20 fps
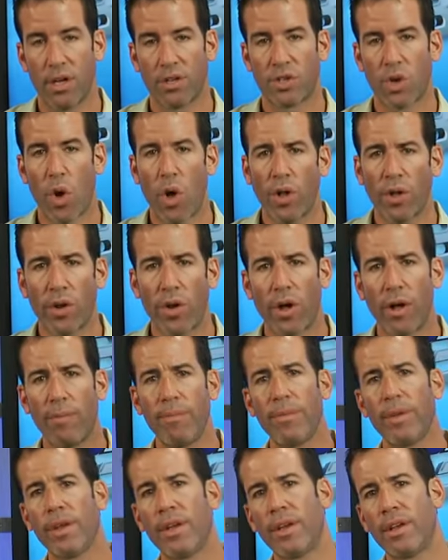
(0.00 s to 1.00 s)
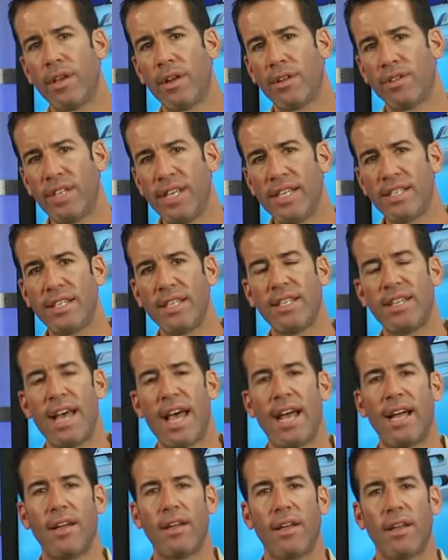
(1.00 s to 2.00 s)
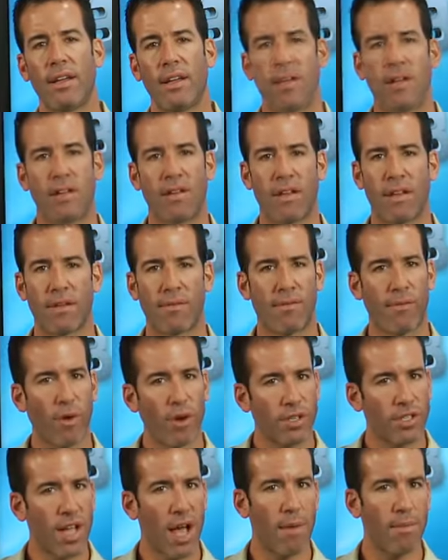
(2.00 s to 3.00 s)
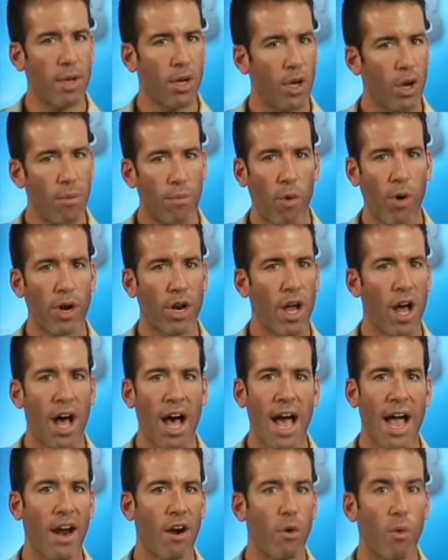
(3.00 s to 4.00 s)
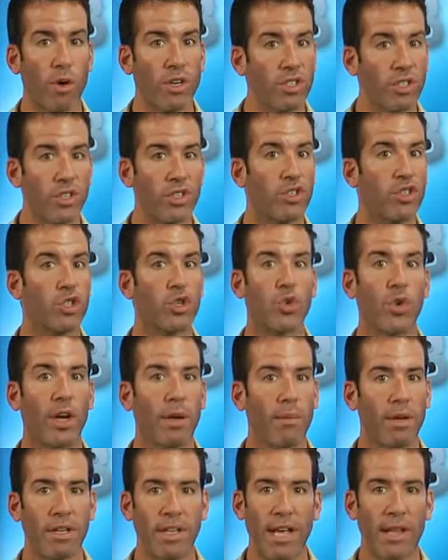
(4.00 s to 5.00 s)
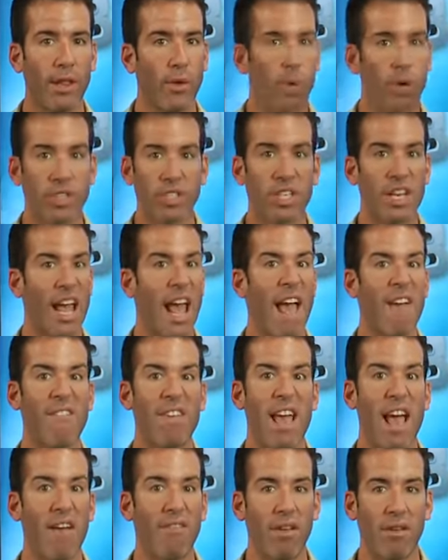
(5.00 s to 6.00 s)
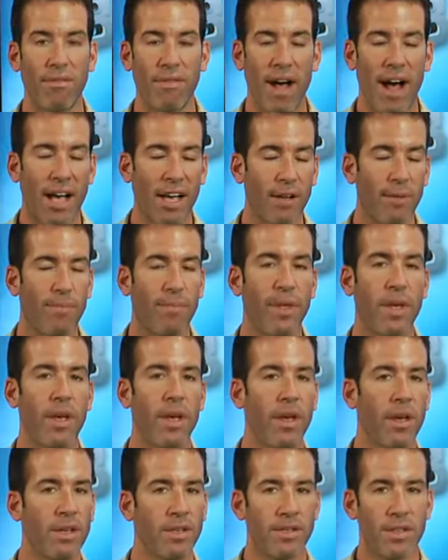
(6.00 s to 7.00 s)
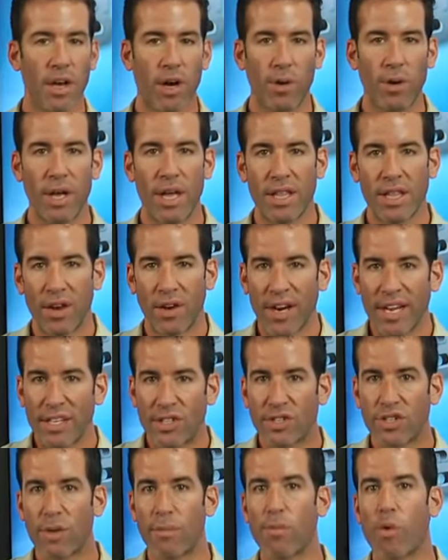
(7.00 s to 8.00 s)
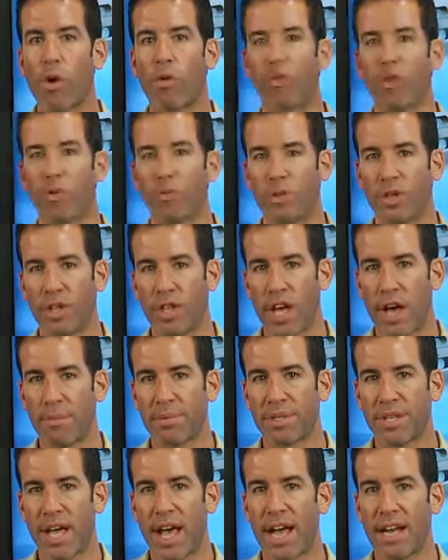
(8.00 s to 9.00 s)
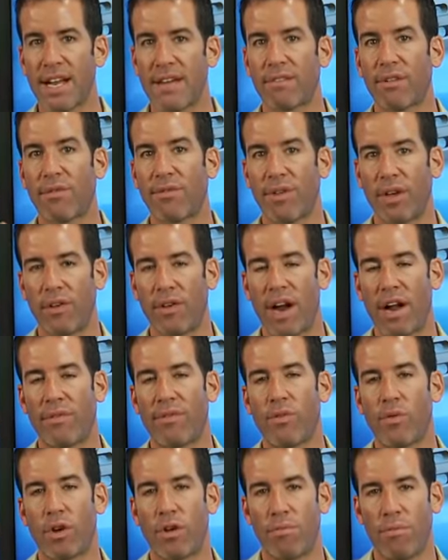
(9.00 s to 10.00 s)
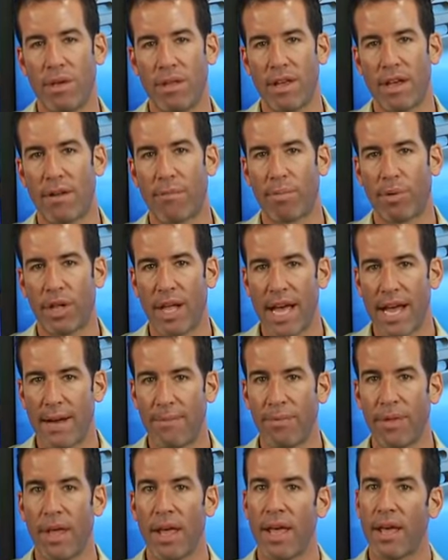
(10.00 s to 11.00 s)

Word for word: So all in all, you know, decent day. You, you, first time you could have bought it higher. It wasn't a screaming day. There wasn't heavy, heavy volume. So there is some more room to the upside. You have to figure out if you want to be there to play it.